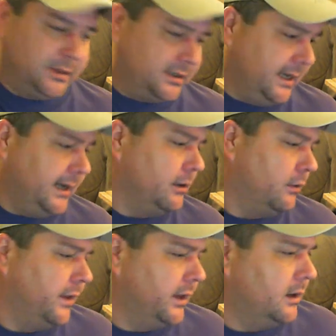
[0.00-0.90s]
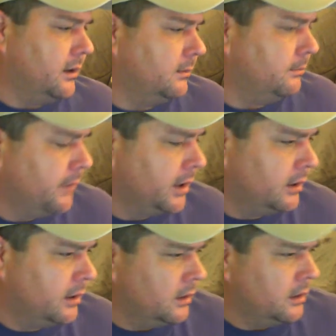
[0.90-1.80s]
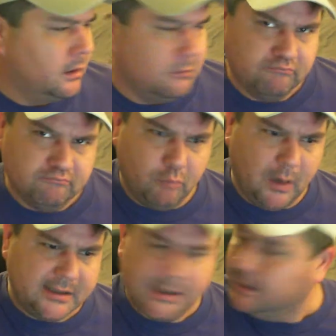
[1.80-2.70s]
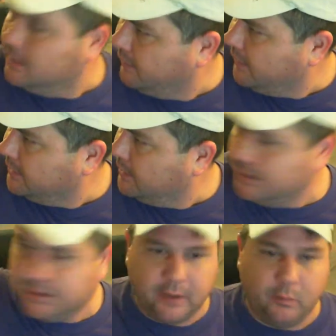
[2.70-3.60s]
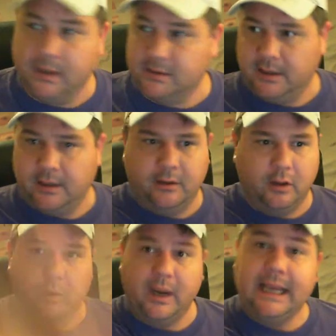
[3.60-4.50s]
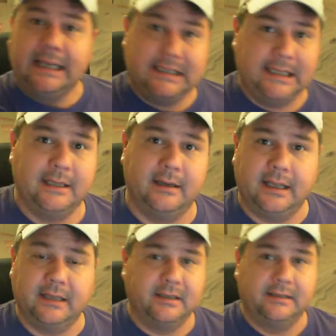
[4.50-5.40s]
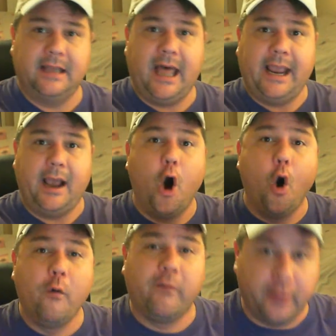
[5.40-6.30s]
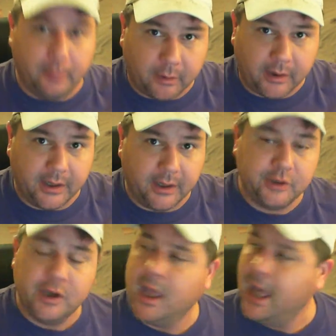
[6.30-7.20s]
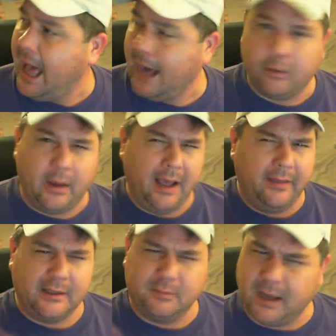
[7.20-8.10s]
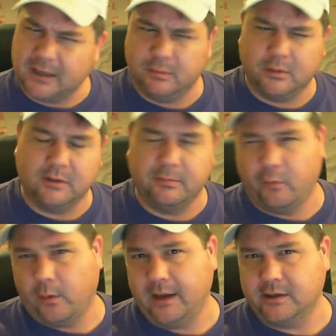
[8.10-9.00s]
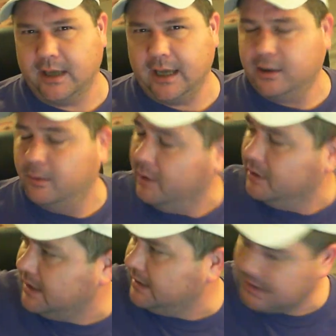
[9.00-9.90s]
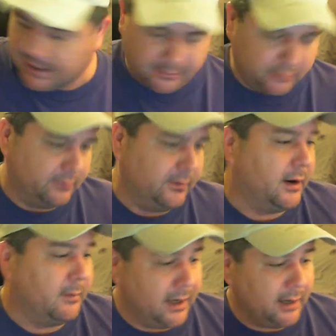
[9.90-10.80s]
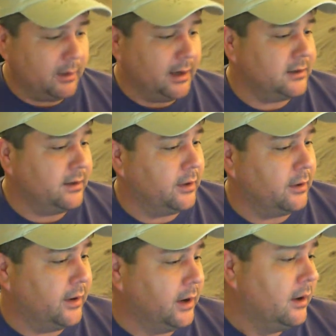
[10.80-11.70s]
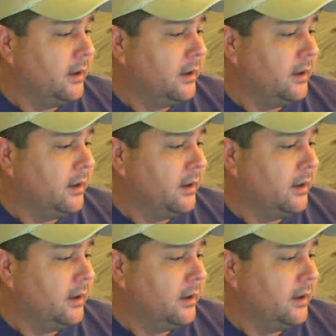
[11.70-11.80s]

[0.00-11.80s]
receded on the west end, I think that is. Yeah, the west end. The east end is just like over the bridge. I don't know how that's possible because before it actually got to the bridge last time this was flooded. But anyway, that's neither here nor there.